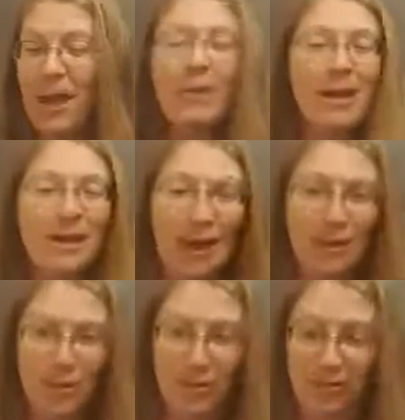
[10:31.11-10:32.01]
I mean, I
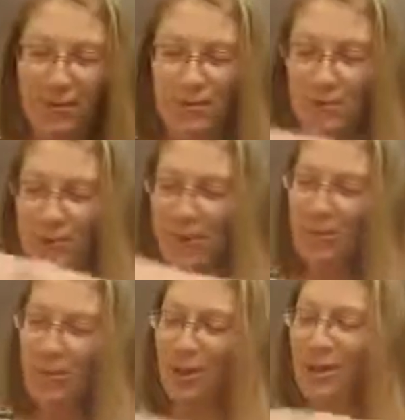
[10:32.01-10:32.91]
do love these ones. I'm
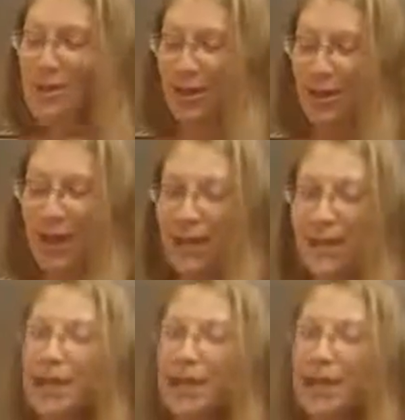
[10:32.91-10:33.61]
sorry, not saying that.